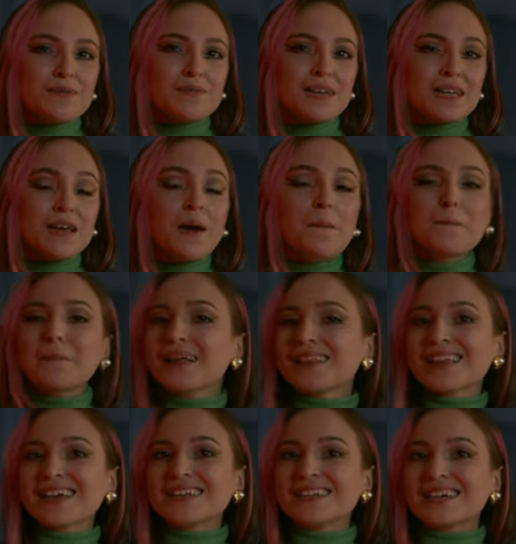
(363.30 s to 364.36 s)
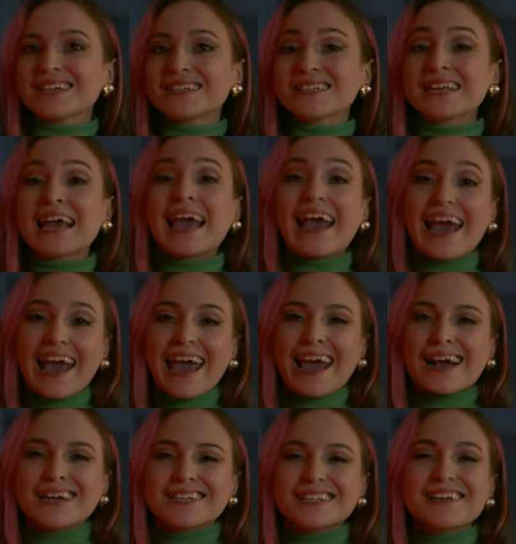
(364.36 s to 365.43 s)
Demon, Malignant,
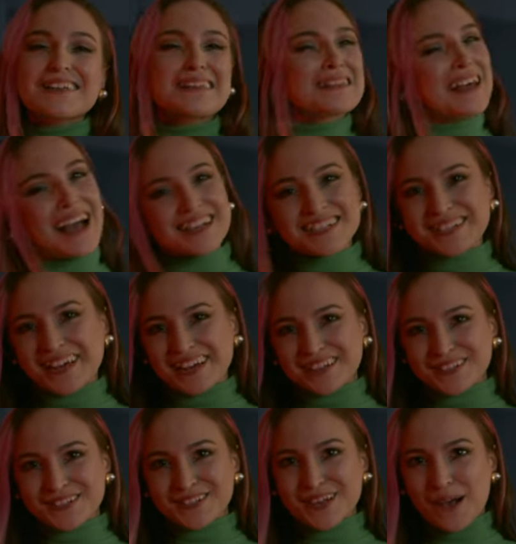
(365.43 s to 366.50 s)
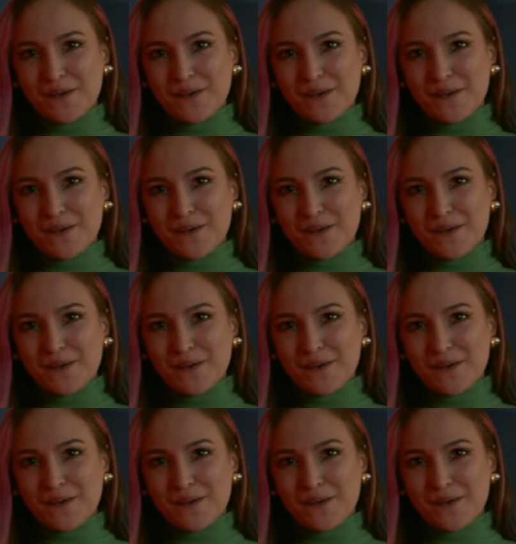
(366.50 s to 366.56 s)
and Last Night in